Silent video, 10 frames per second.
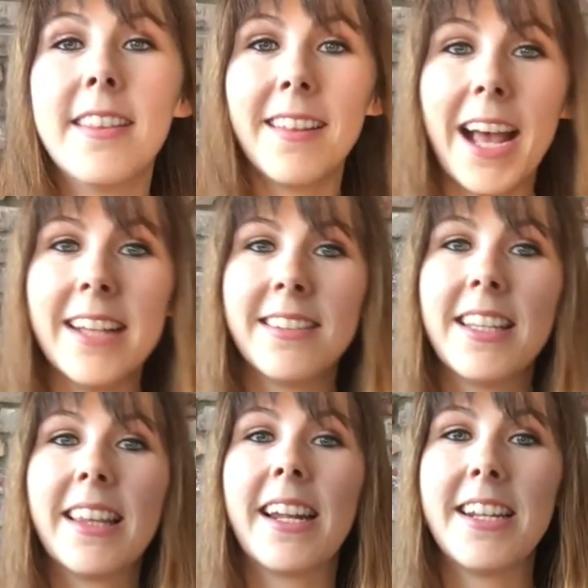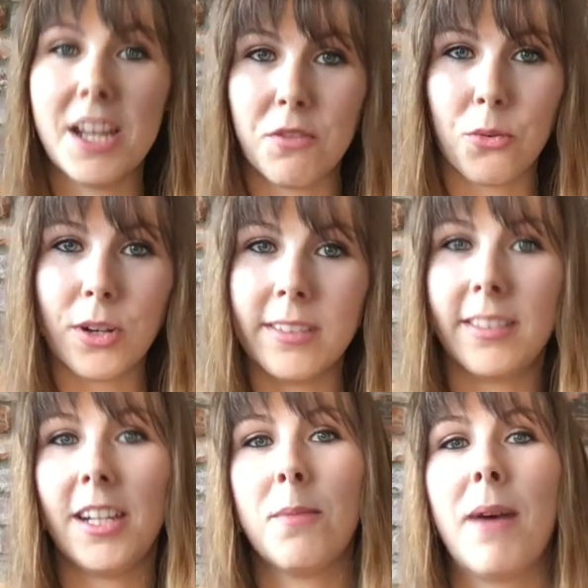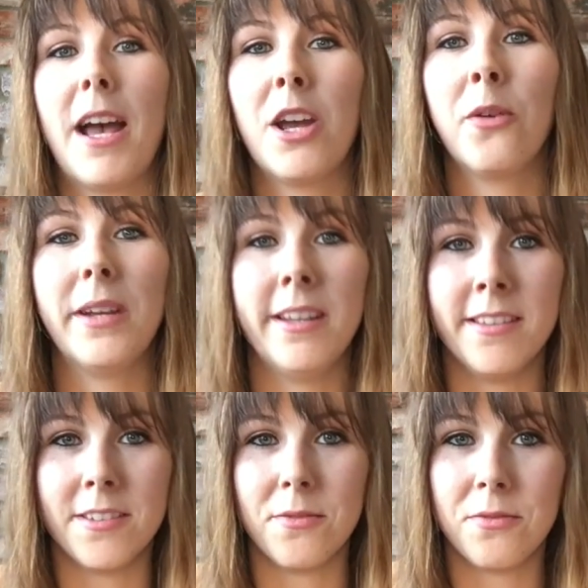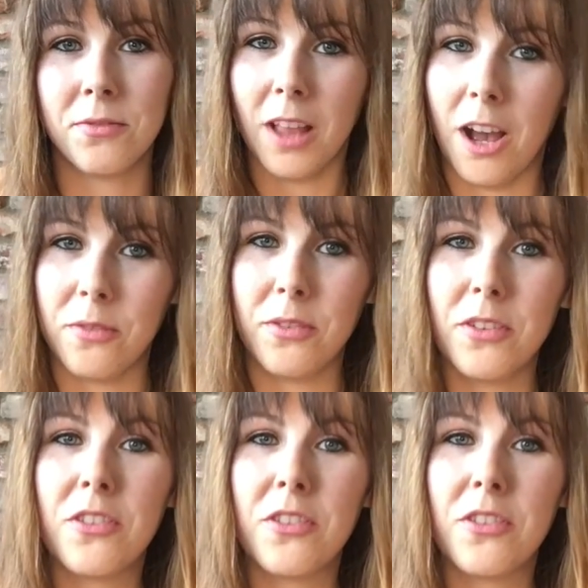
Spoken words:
The last thing that I never want to see in a bio is fluff.